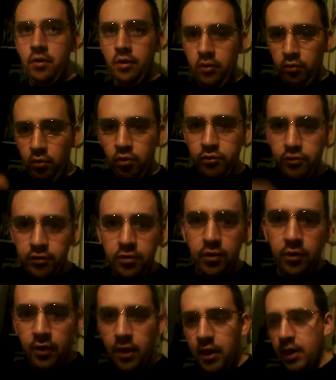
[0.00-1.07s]
he rolls
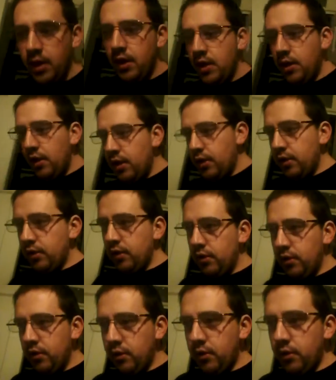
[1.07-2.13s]
into.
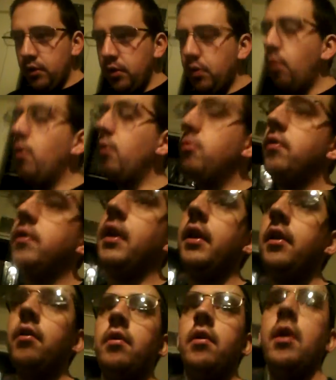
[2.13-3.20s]
Oh, what move did he do?